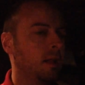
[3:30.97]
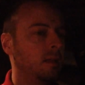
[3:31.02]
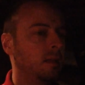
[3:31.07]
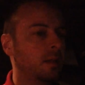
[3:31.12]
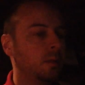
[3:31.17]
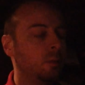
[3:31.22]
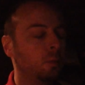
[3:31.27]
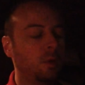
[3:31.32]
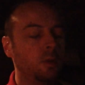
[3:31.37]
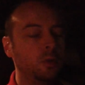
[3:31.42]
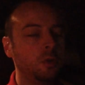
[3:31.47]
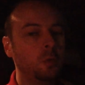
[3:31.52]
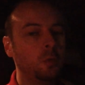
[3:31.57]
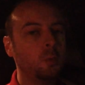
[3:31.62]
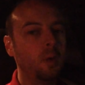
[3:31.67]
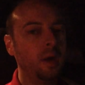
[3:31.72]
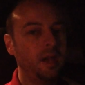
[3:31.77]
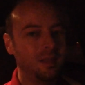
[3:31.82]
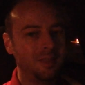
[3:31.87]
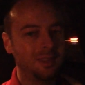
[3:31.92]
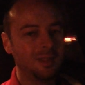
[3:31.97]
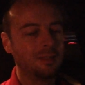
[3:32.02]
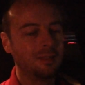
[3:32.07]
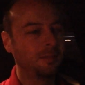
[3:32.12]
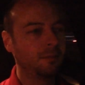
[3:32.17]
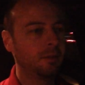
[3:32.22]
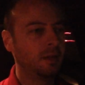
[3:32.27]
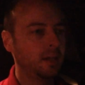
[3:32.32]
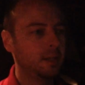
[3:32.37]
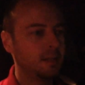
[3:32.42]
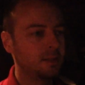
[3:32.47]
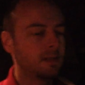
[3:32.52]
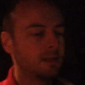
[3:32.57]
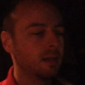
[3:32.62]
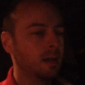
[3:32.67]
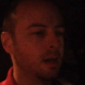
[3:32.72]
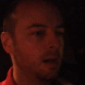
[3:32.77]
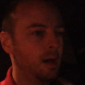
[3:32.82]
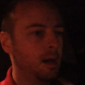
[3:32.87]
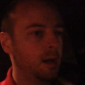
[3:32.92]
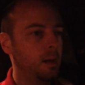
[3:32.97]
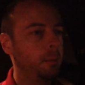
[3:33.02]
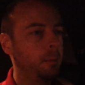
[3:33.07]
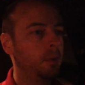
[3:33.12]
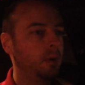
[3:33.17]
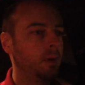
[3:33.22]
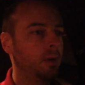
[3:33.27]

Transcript: Then when you wake the device up,